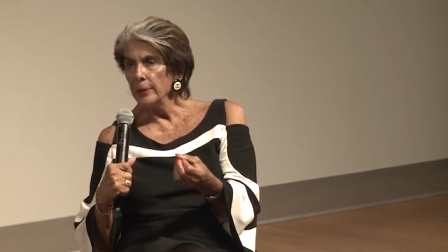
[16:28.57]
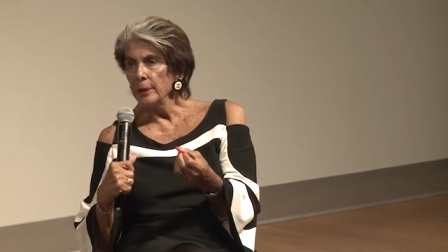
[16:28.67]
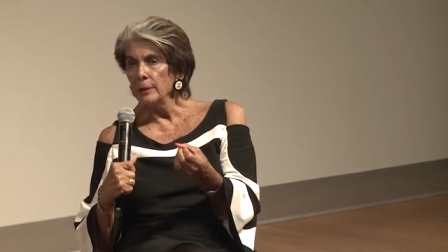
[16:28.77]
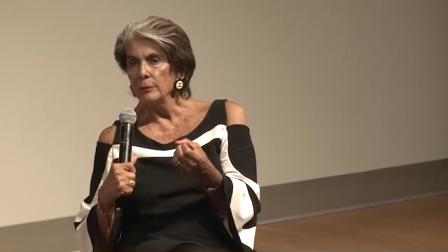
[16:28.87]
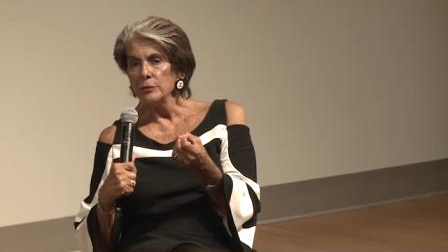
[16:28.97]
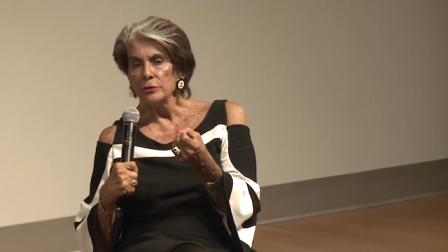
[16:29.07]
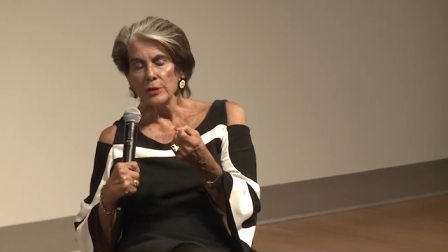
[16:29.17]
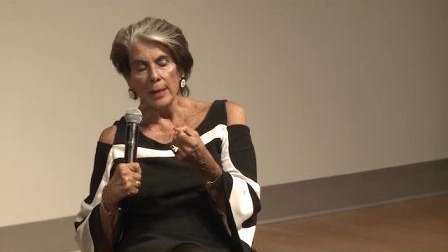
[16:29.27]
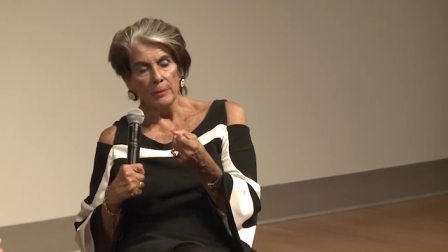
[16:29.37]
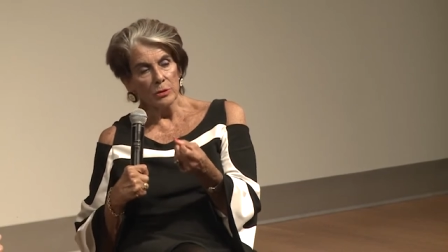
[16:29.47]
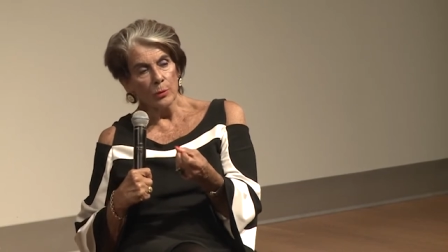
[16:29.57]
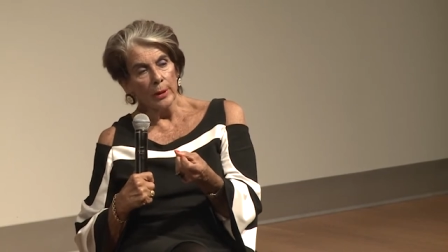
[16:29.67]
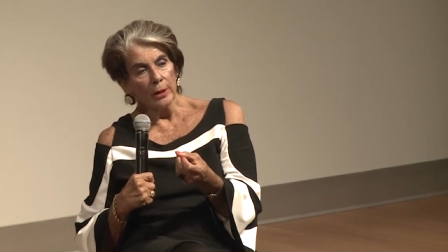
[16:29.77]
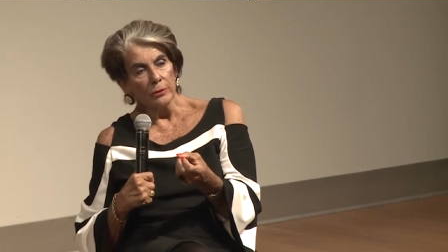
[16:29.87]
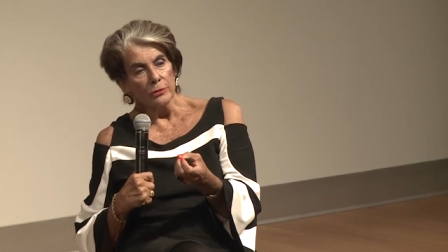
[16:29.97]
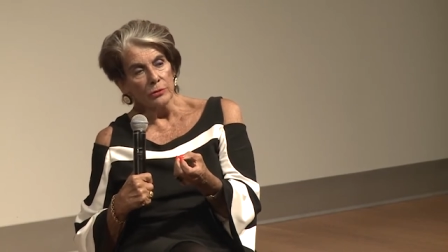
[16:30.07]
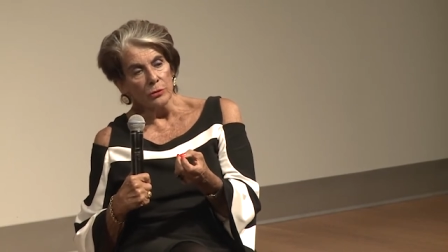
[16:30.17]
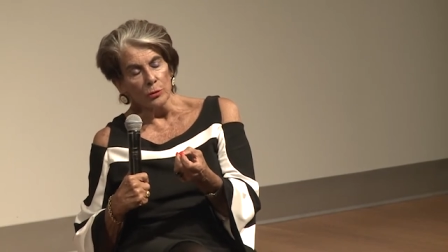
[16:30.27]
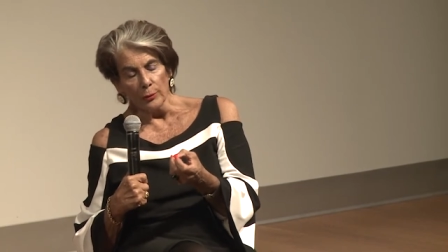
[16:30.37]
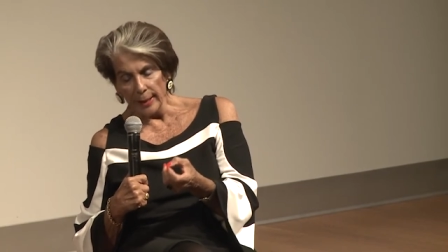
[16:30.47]
It was James Whale's
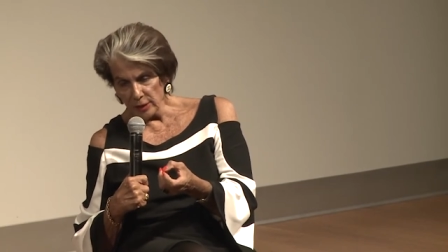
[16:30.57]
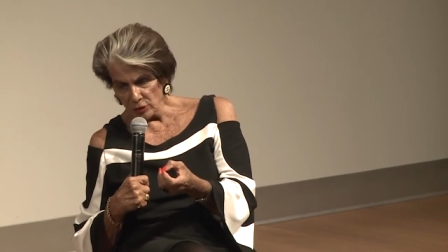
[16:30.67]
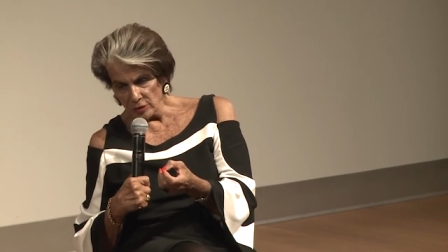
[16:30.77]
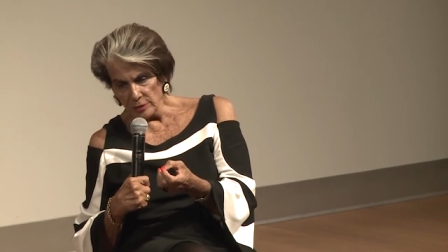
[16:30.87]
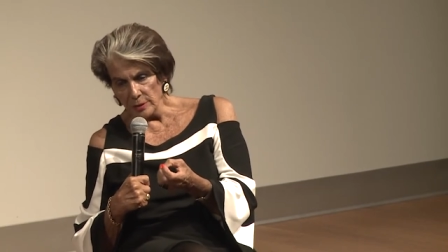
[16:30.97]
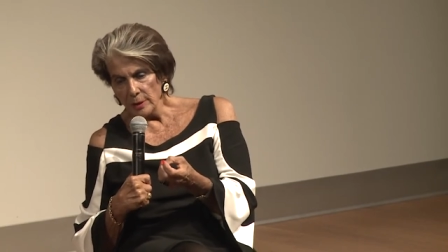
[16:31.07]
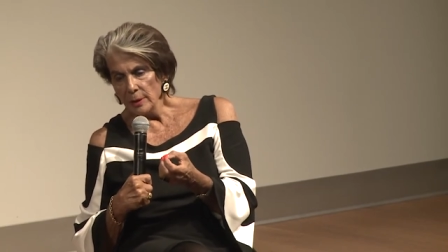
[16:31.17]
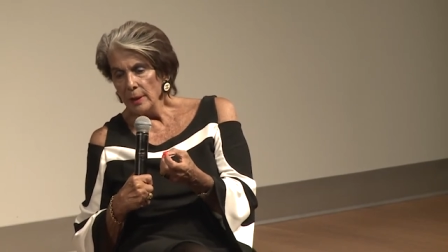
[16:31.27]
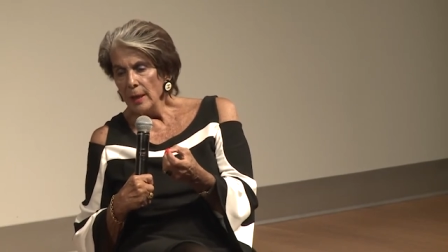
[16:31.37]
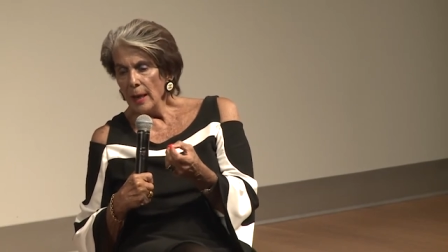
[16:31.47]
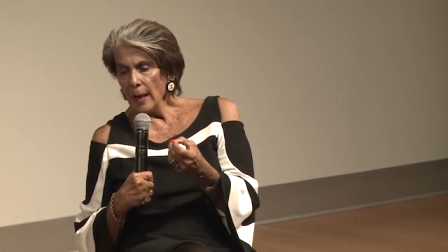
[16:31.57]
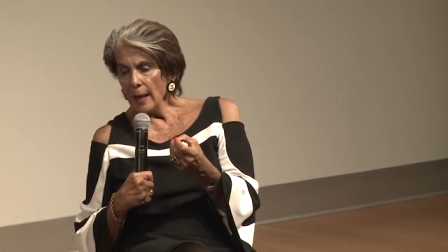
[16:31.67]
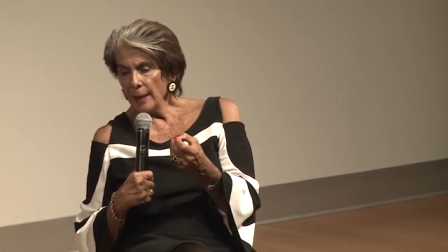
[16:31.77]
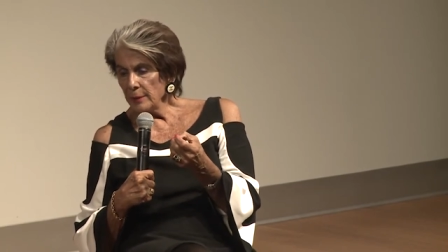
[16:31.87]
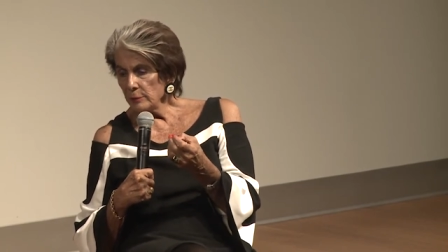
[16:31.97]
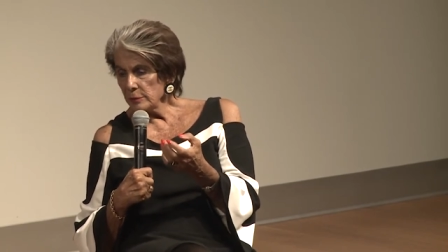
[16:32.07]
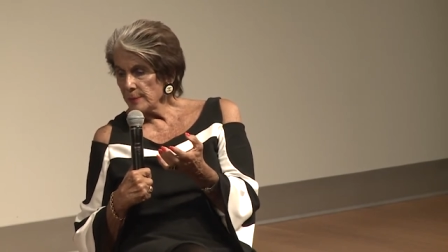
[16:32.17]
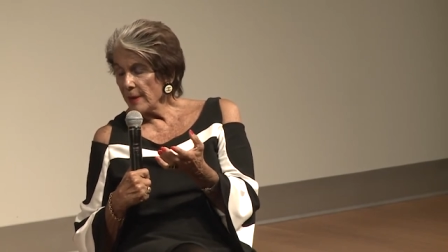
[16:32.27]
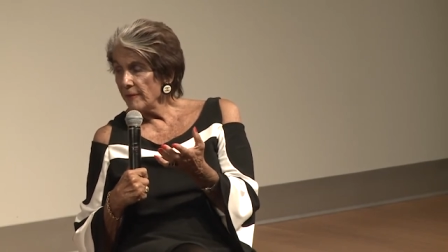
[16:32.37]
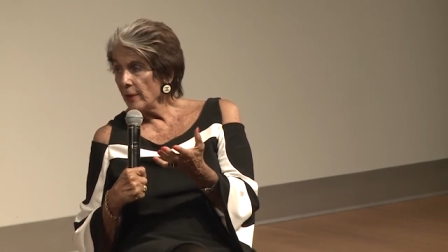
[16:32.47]
direction, and it was
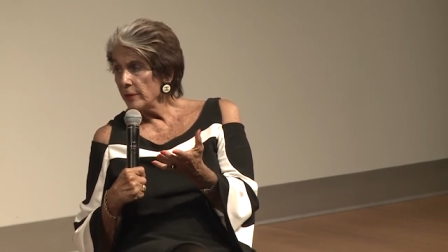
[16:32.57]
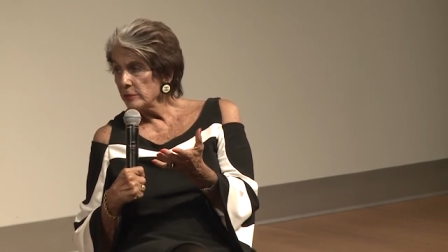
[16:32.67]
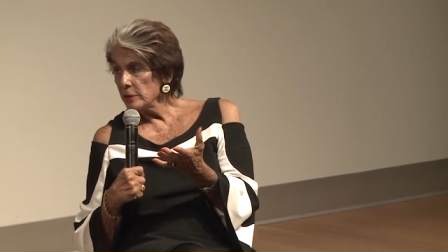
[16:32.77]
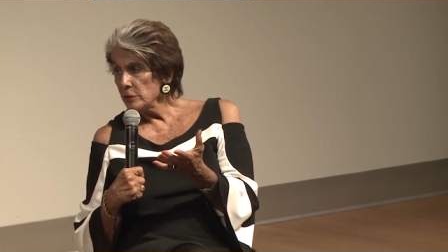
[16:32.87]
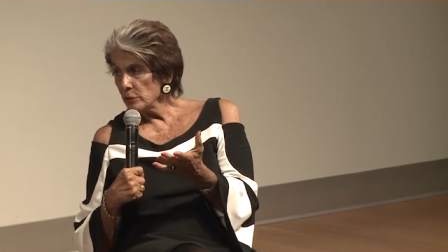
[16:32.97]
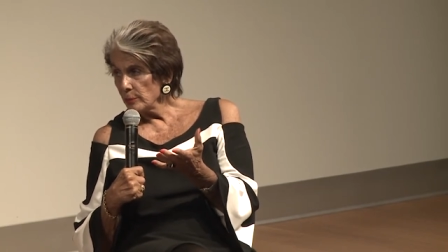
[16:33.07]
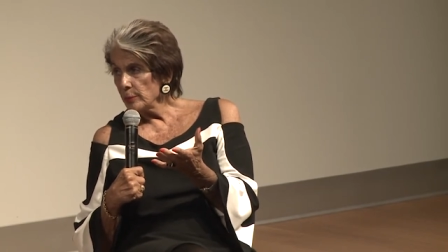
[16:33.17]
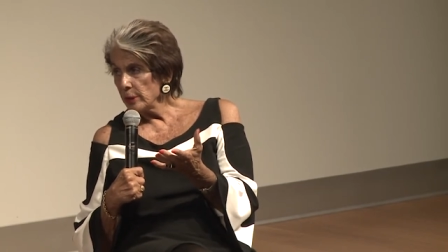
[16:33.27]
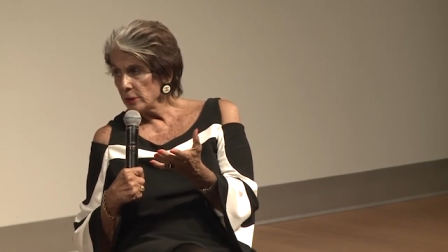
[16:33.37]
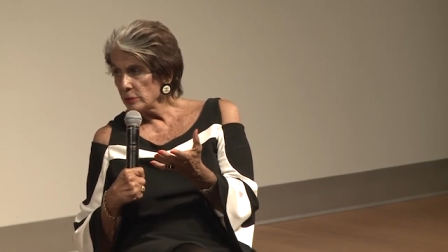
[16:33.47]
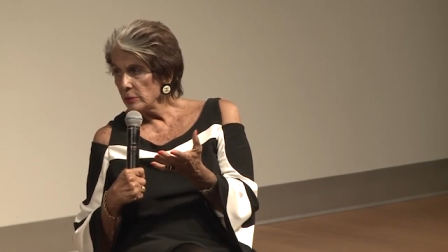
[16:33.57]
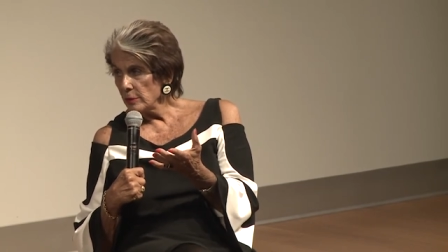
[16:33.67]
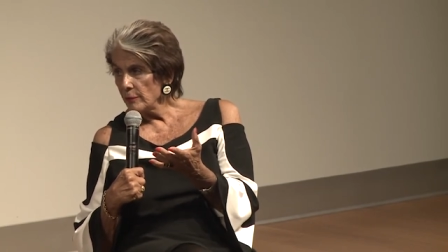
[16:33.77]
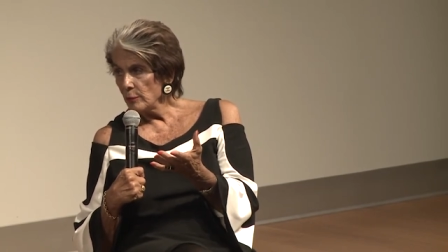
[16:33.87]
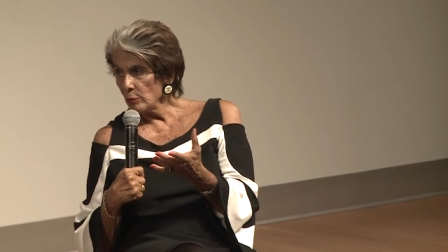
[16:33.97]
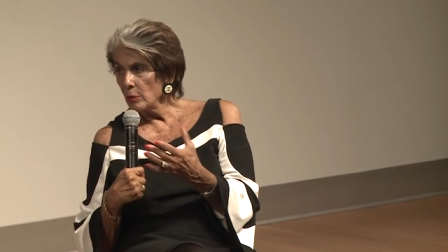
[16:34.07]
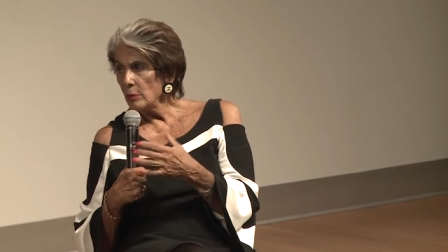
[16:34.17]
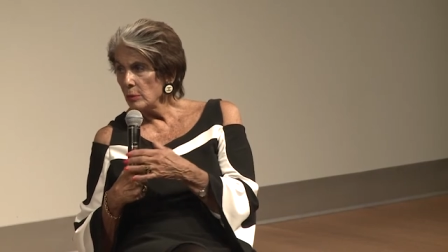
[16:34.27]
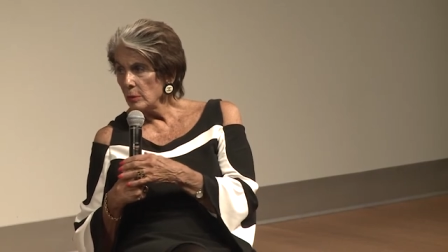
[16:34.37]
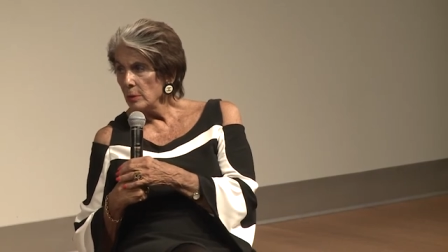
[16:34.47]
my father's interpretation of the role.